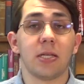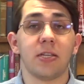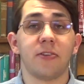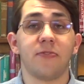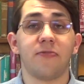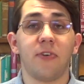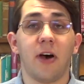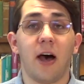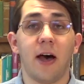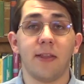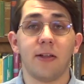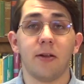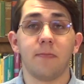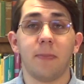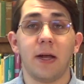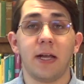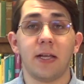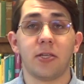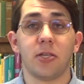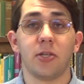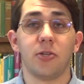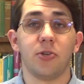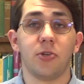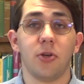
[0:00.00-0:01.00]
his father
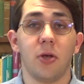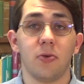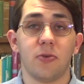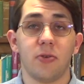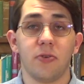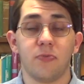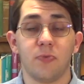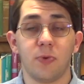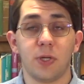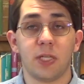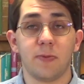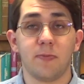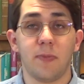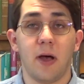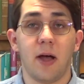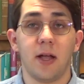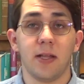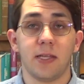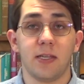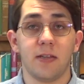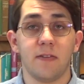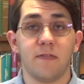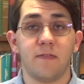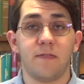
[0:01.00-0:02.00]
based on Joseph's
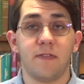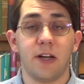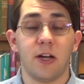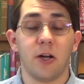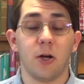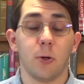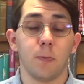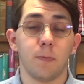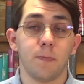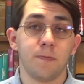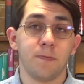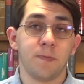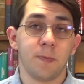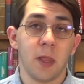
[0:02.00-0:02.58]
response and fear.